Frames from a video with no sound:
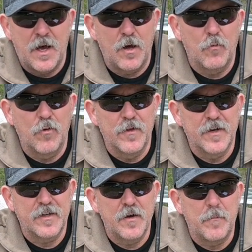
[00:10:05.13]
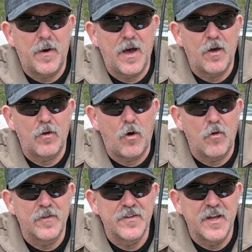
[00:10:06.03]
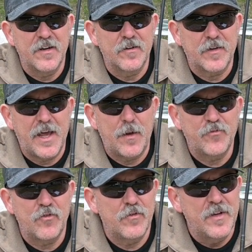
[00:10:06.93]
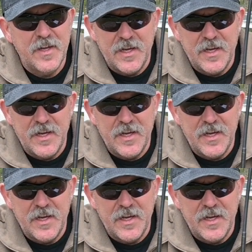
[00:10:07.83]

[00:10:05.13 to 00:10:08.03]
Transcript: I will then compile all the data captured,